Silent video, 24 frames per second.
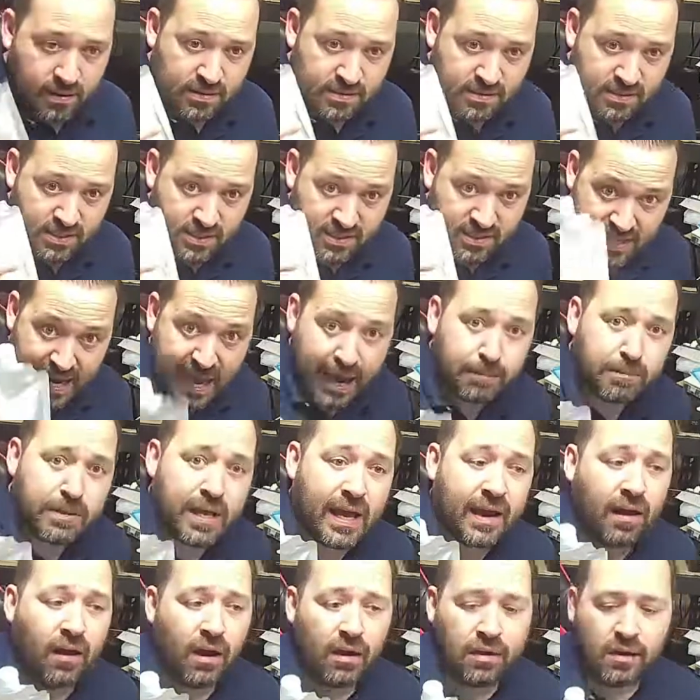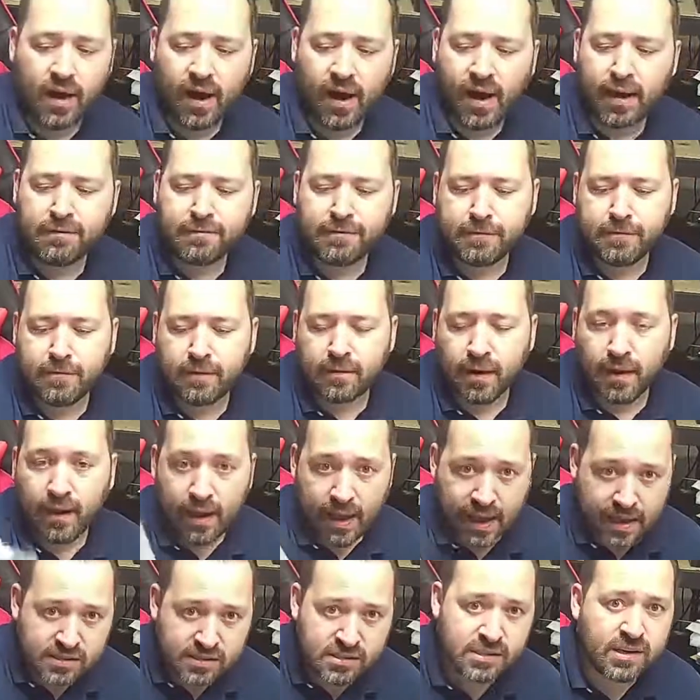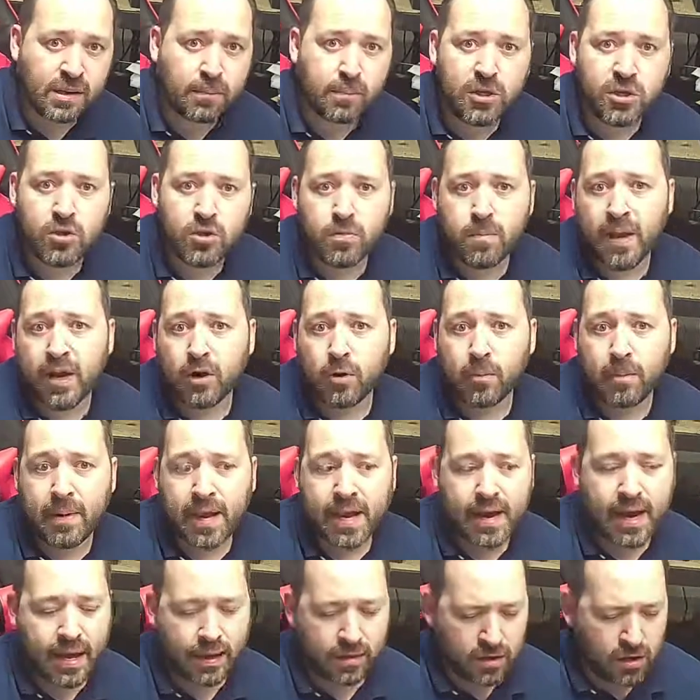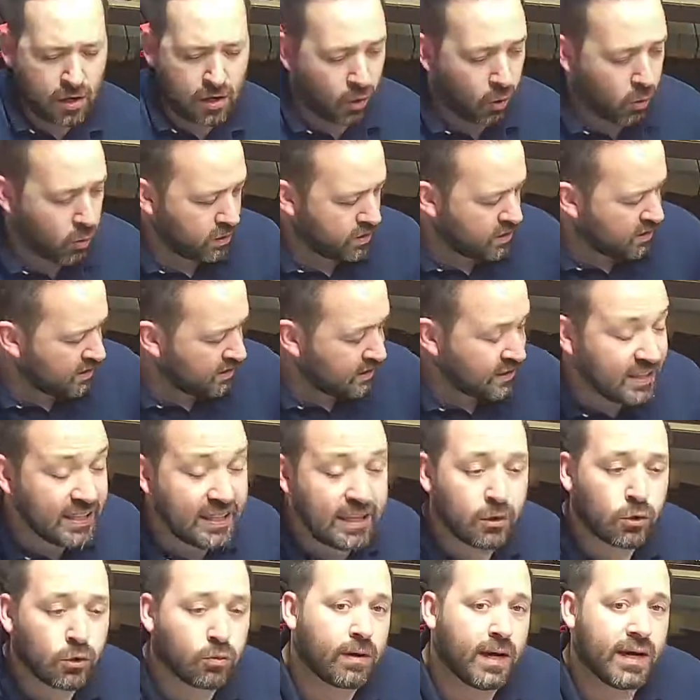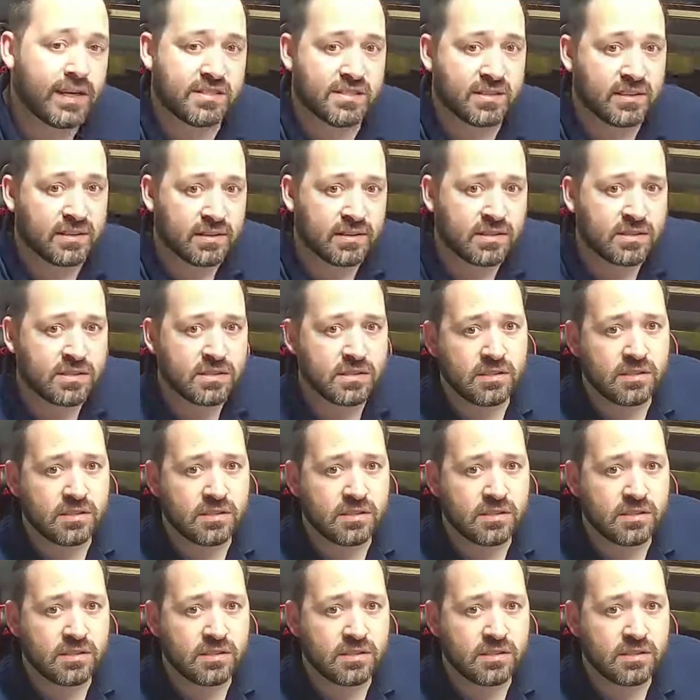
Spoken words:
To top that all off, as some of you may or may not know, with clear resins,